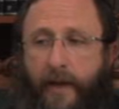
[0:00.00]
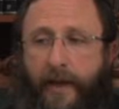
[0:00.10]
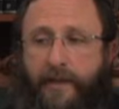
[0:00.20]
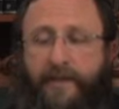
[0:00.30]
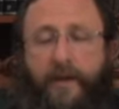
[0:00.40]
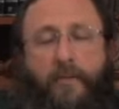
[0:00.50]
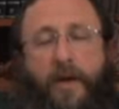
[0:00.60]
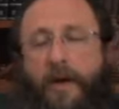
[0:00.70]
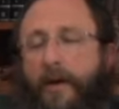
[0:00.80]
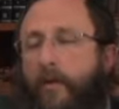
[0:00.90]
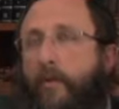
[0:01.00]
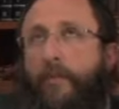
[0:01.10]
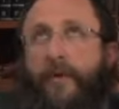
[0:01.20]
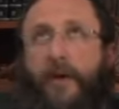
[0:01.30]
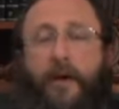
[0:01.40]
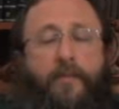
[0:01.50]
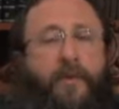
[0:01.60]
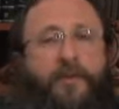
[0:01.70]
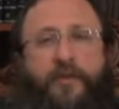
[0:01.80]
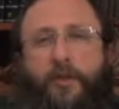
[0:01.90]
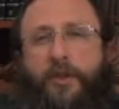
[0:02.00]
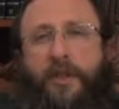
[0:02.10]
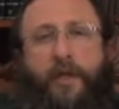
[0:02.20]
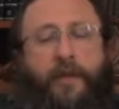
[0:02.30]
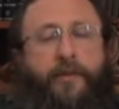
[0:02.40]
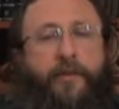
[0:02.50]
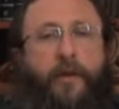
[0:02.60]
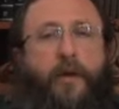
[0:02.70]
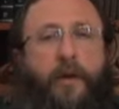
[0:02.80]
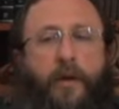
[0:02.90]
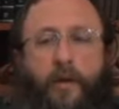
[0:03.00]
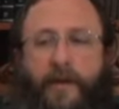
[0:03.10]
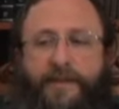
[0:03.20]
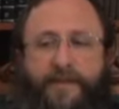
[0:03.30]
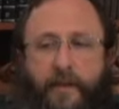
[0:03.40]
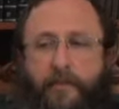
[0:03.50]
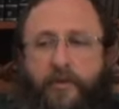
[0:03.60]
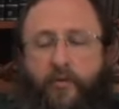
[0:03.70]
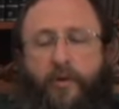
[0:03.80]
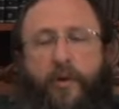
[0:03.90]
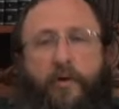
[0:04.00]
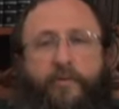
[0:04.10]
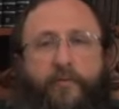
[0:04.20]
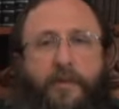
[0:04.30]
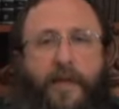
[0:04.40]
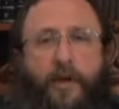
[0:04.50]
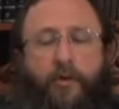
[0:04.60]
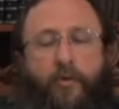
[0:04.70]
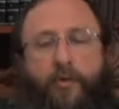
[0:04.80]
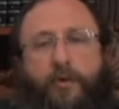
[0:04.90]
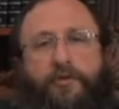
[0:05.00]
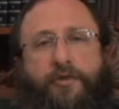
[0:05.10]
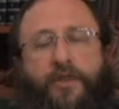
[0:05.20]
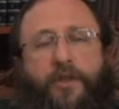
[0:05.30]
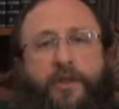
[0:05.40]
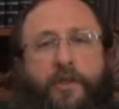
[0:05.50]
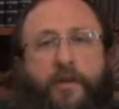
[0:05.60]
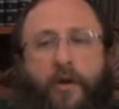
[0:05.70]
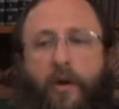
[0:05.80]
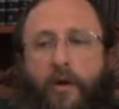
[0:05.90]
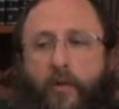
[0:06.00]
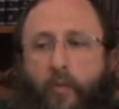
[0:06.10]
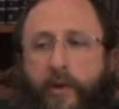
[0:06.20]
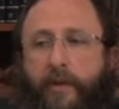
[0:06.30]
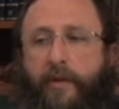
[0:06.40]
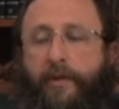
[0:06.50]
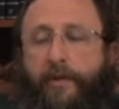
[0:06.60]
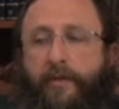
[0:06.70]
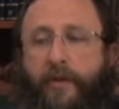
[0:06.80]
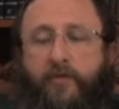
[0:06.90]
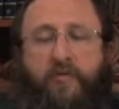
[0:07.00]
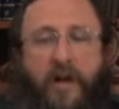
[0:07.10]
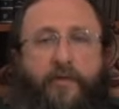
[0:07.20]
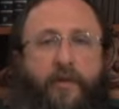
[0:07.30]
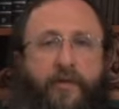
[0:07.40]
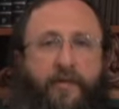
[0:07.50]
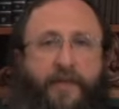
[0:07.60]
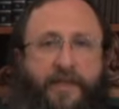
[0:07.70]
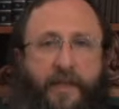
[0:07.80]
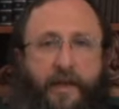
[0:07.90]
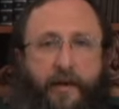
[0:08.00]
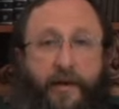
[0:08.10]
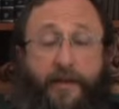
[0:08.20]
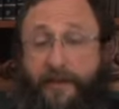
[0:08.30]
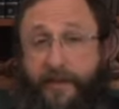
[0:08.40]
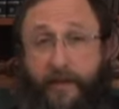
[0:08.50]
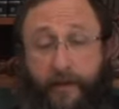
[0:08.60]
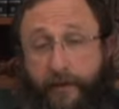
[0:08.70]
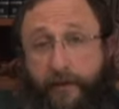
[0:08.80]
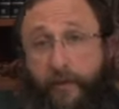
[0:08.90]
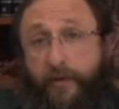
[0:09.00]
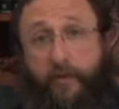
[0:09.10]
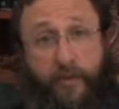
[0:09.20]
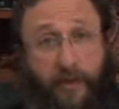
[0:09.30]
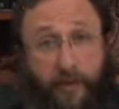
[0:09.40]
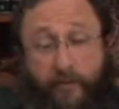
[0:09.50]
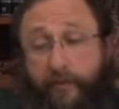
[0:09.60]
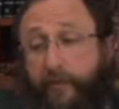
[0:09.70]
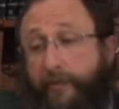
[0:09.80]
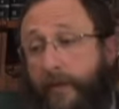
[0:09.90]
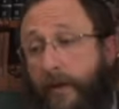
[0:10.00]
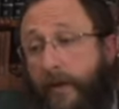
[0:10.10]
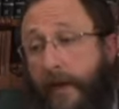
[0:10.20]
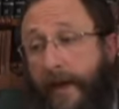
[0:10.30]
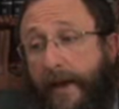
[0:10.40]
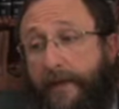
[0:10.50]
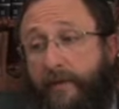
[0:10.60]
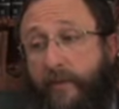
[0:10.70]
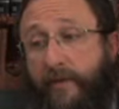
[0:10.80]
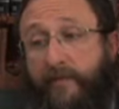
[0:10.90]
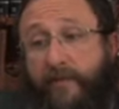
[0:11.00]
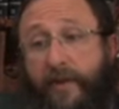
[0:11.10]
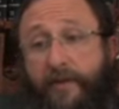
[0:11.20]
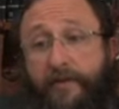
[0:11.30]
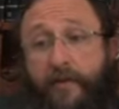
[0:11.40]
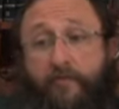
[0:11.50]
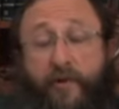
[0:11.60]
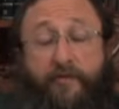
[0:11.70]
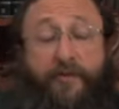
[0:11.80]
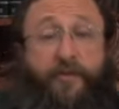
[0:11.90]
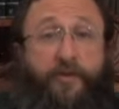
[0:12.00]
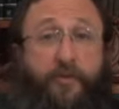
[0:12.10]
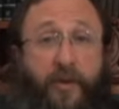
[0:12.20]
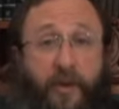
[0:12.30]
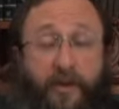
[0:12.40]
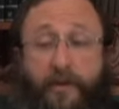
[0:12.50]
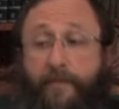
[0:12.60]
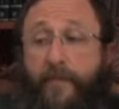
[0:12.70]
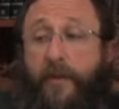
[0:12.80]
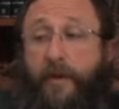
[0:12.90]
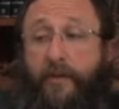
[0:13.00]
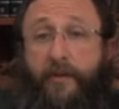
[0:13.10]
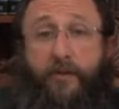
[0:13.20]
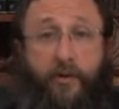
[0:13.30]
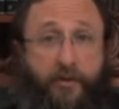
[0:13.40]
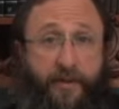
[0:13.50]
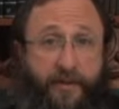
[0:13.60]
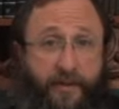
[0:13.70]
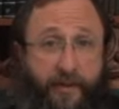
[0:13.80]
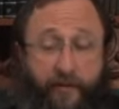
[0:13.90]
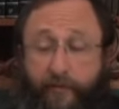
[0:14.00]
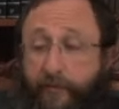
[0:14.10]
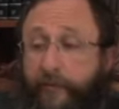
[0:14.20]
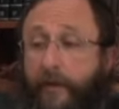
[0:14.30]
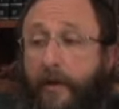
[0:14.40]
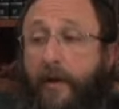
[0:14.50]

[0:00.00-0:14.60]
has somehow become associated in some sort of later oral tradition with the arrival of the Messiah. And indeed, we do believe, as we can find a reference to in the Torah itself,